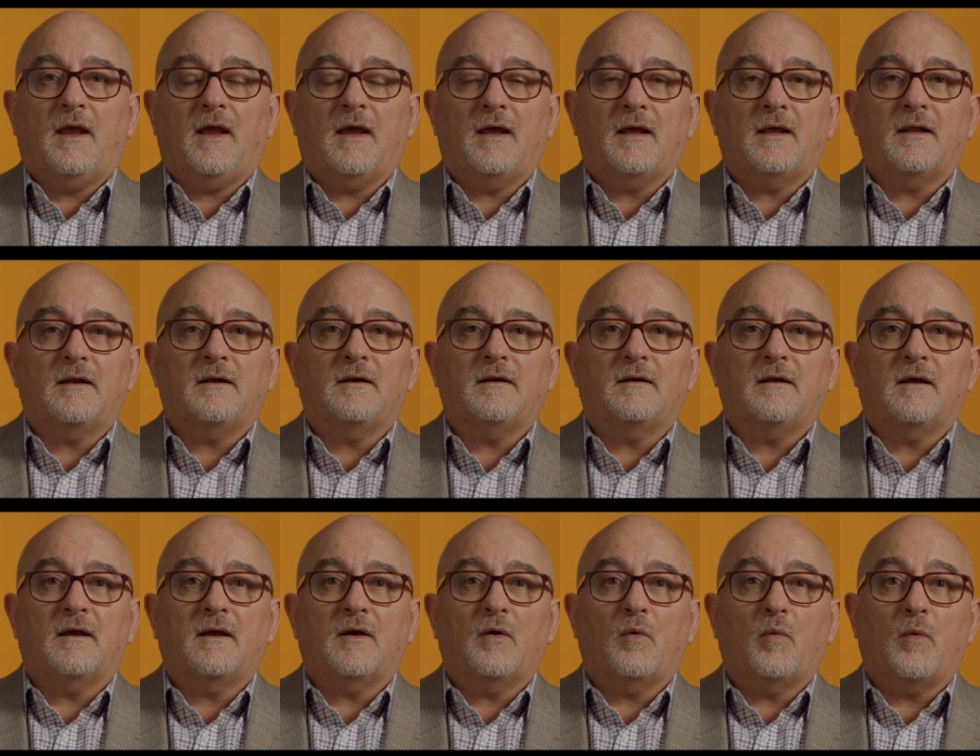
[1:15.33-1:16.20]
And
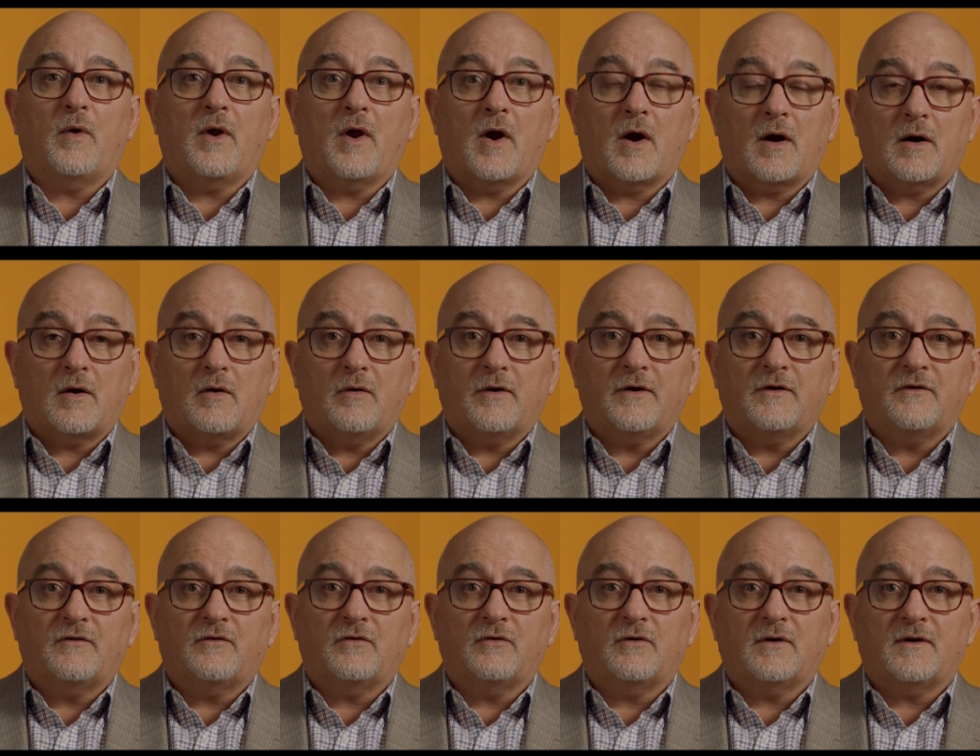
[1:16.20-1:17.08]
we are
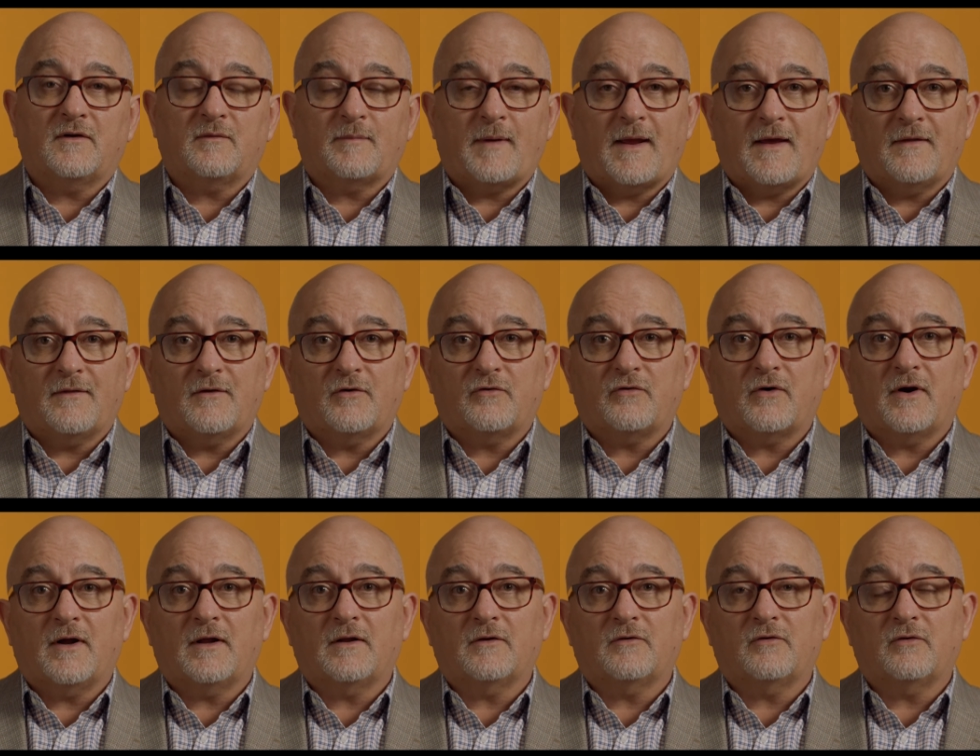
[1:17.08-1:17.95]
going to expand the
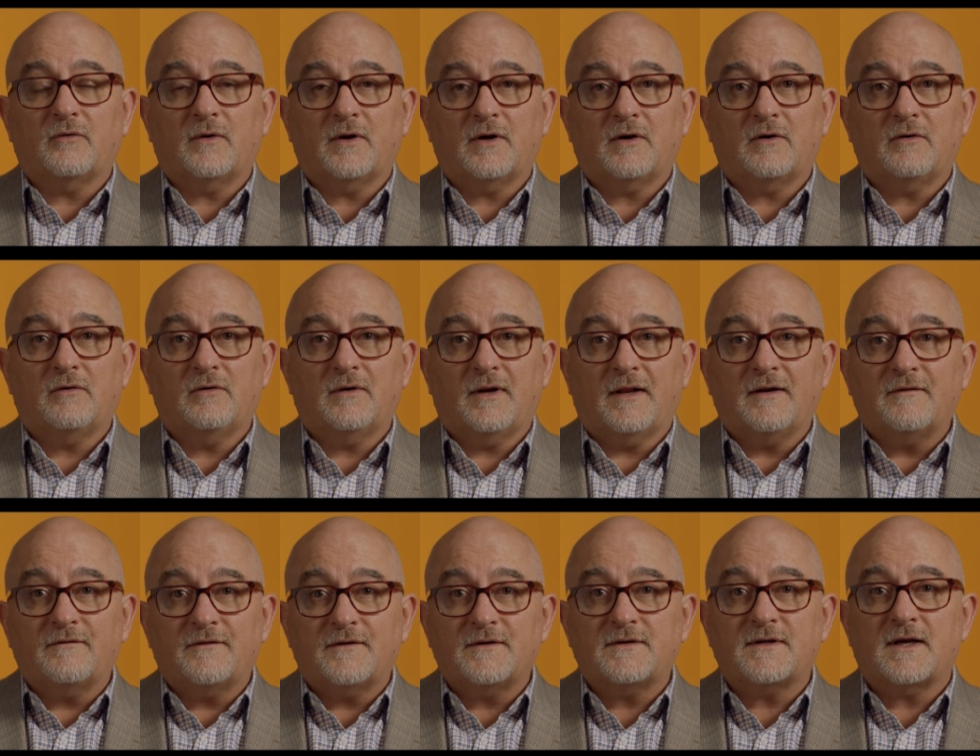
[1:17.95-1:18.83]
trial to include
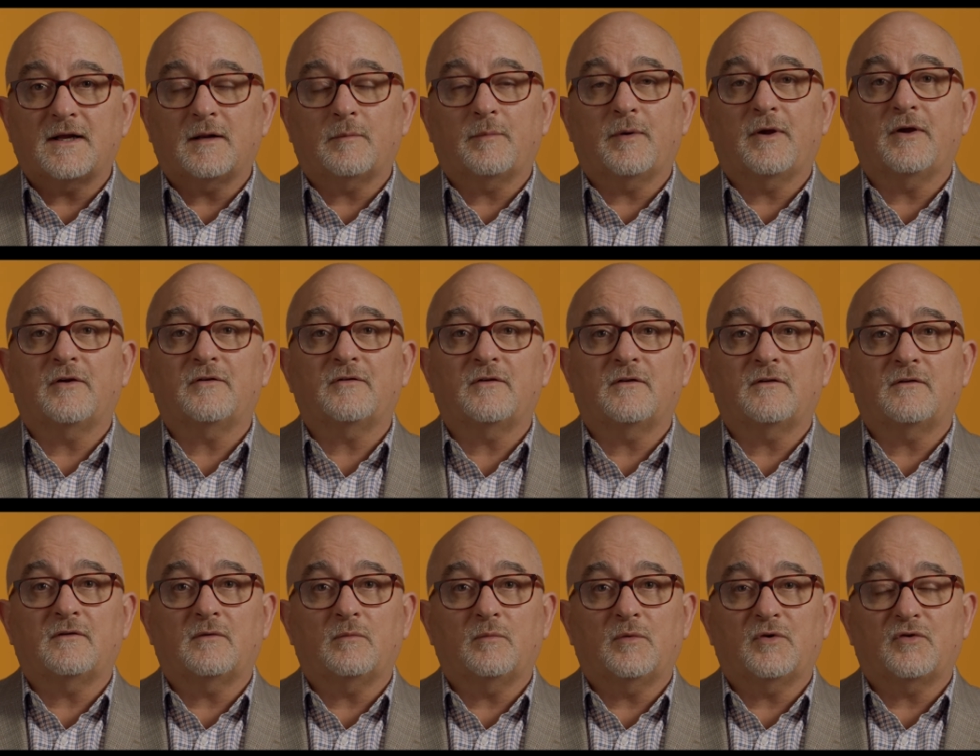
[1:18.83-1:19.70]
infantile
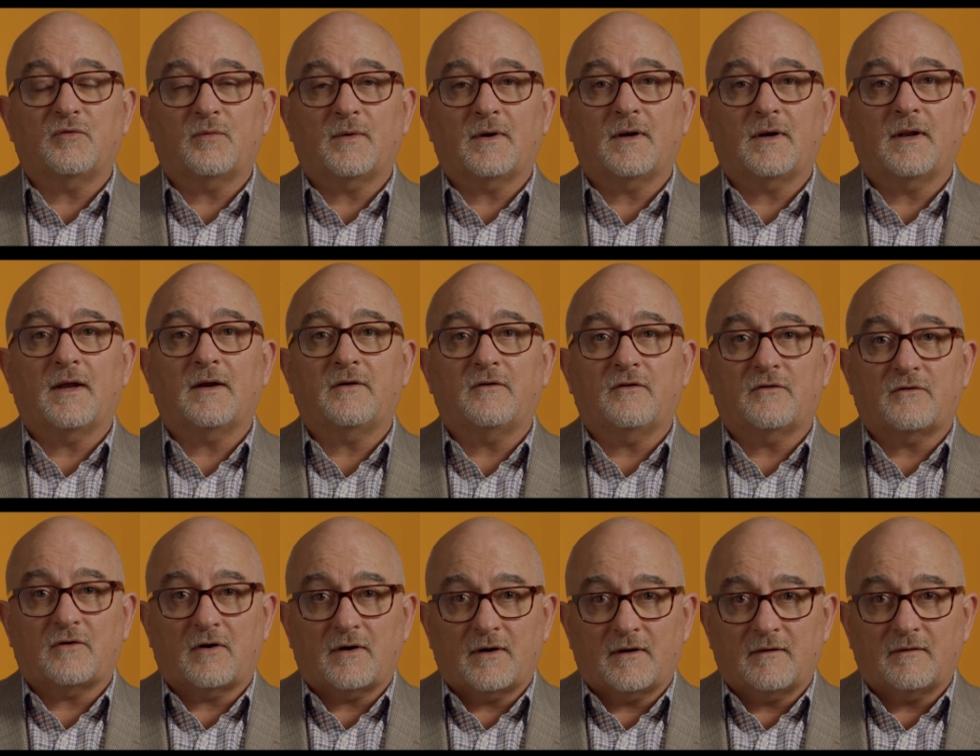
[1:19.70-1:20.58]
patients, in which we'd like to
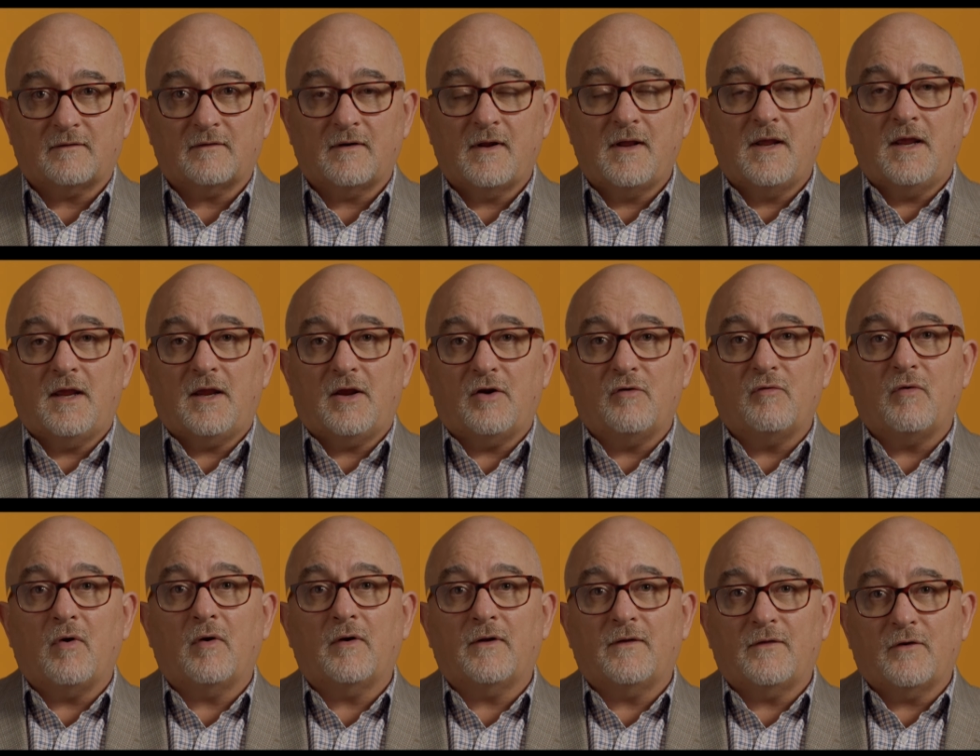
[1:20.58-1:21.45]
start
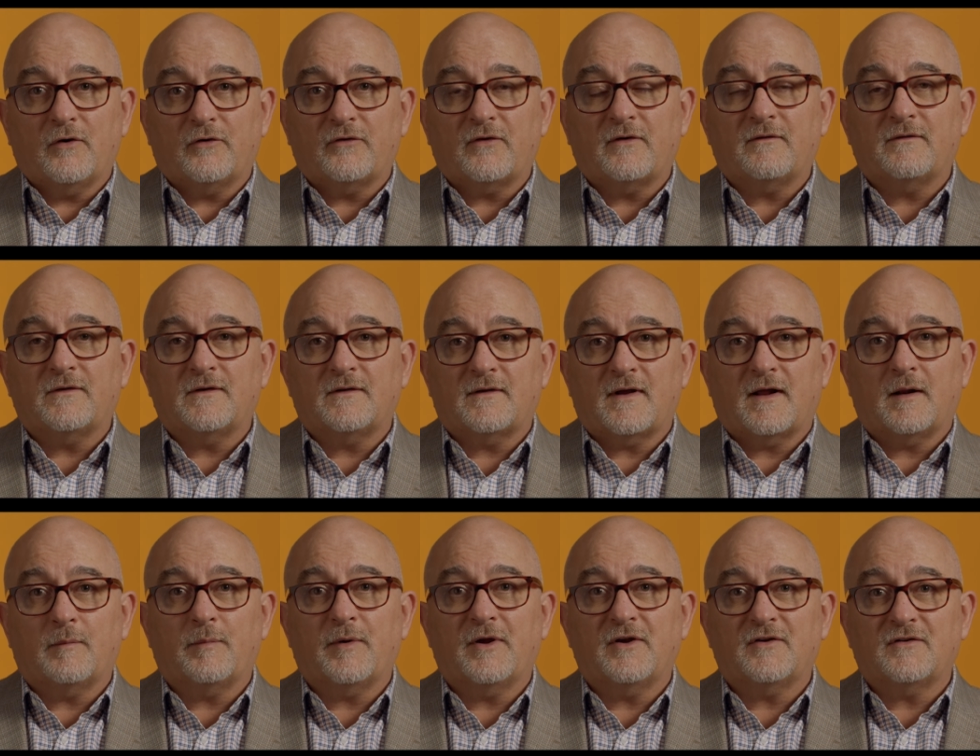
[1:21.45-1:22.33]
enrolling those
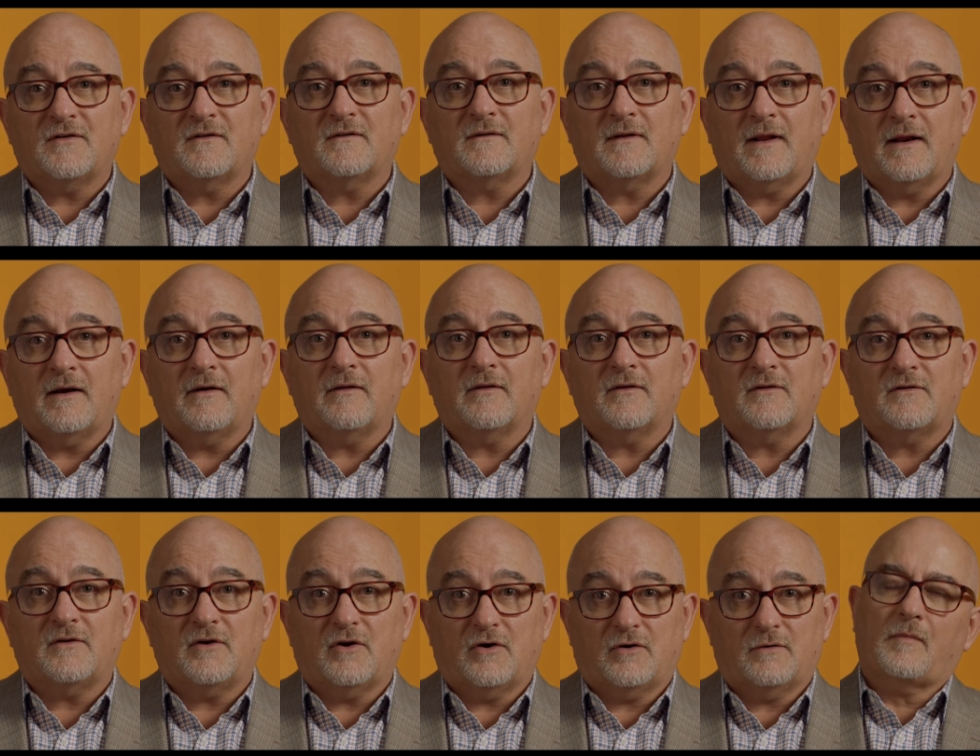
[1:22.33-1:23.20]
infantile patients later
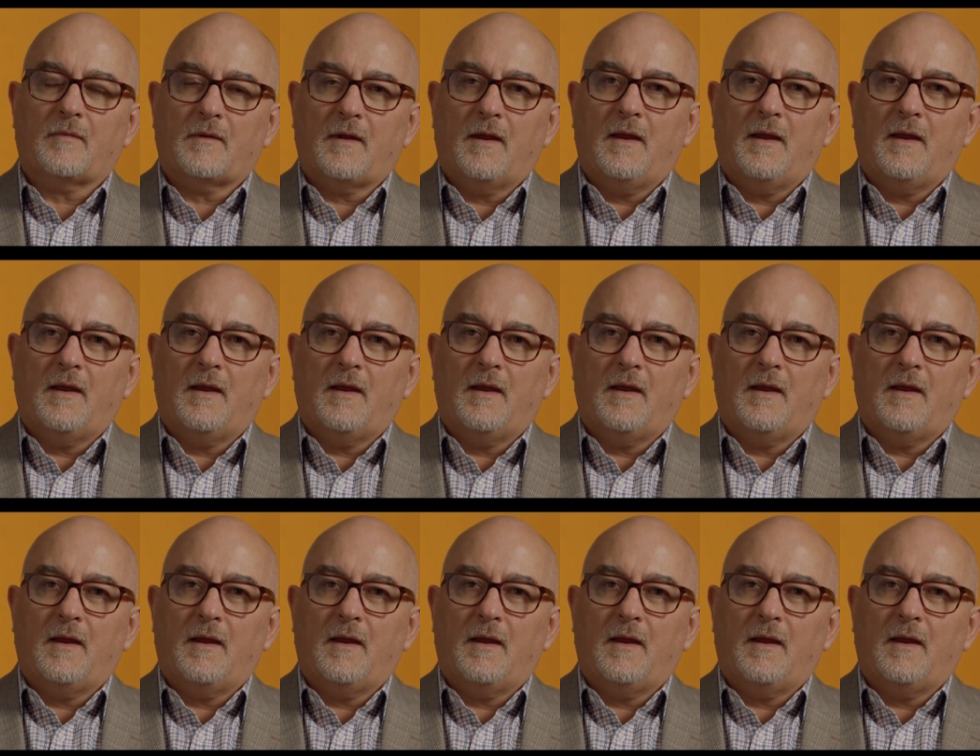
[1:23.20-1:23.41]
this year.